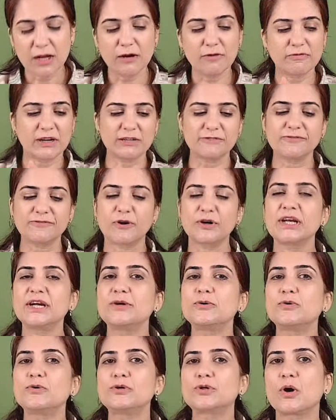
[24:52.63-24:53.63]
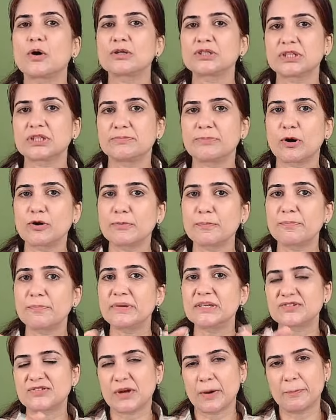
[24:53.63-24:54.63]
142 talks about
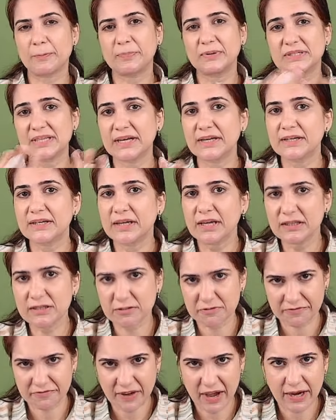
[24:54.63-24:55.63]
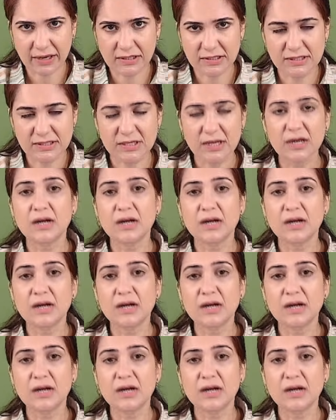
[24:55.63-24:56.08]
misrepresenting the facts.